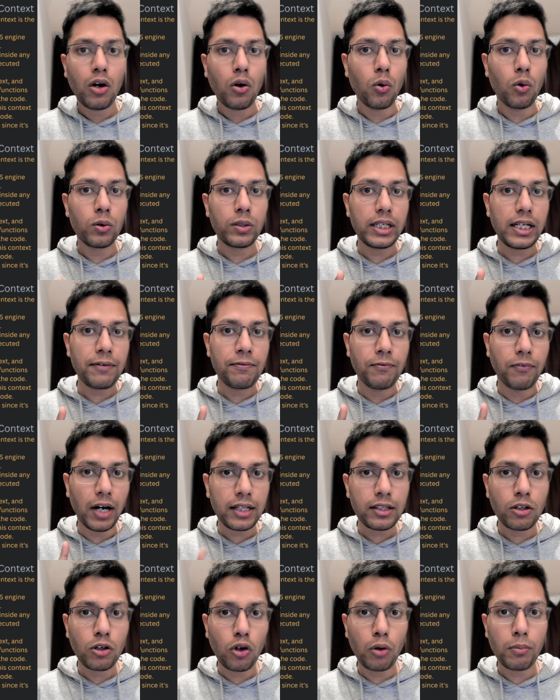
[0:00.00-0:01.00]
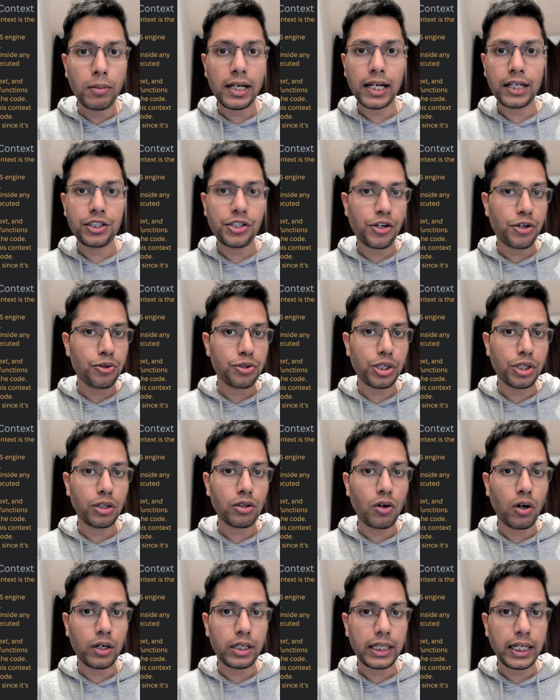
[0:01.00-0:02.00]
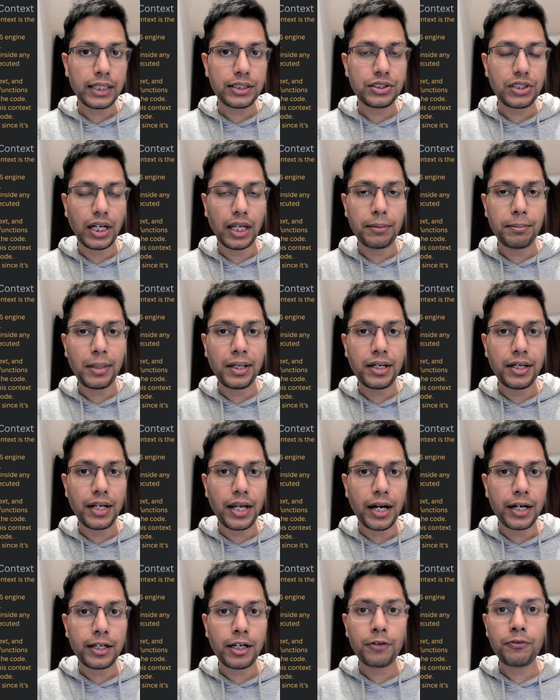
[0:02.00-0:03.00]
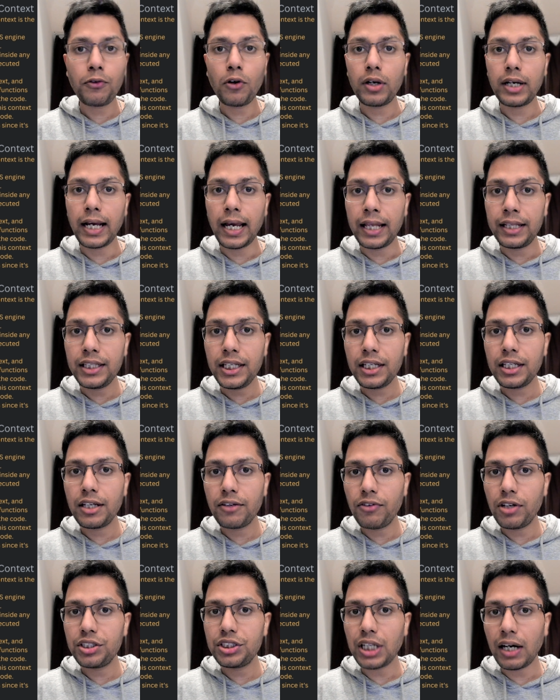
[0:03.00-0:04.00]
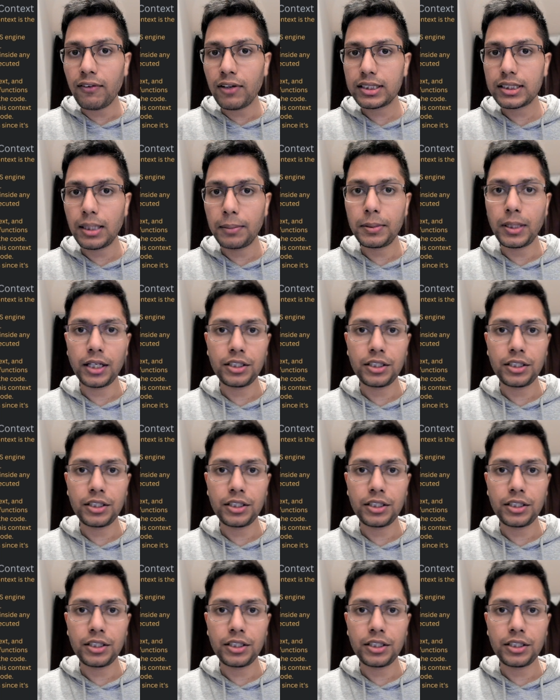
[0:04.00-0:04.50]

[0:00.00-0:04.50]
only one global execution context can be created for any given JavaScript